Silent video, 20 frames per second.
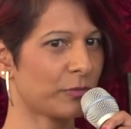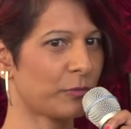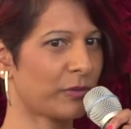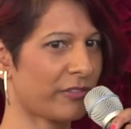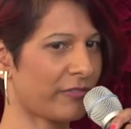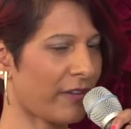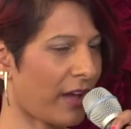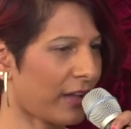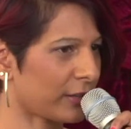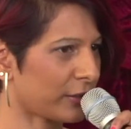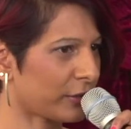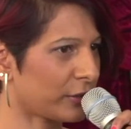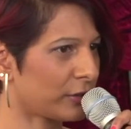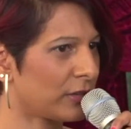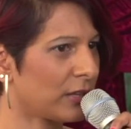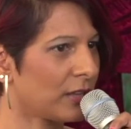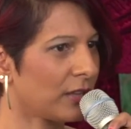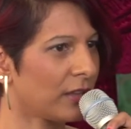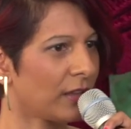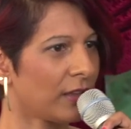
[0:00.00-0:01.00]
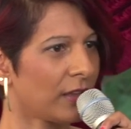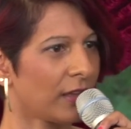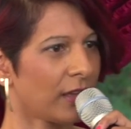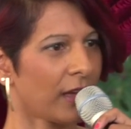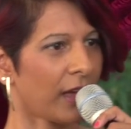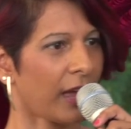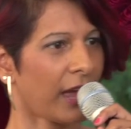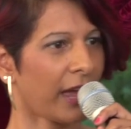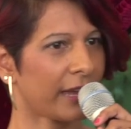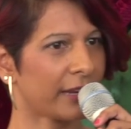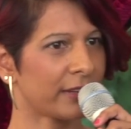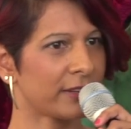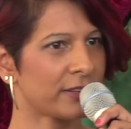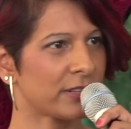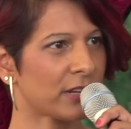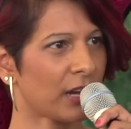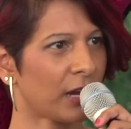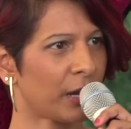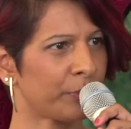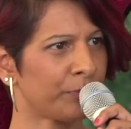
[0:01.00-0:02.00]
with valor.
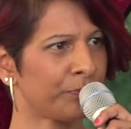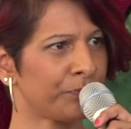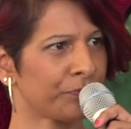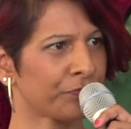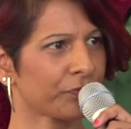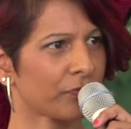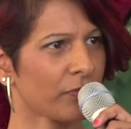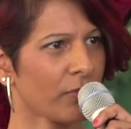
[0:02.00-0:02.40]
And um,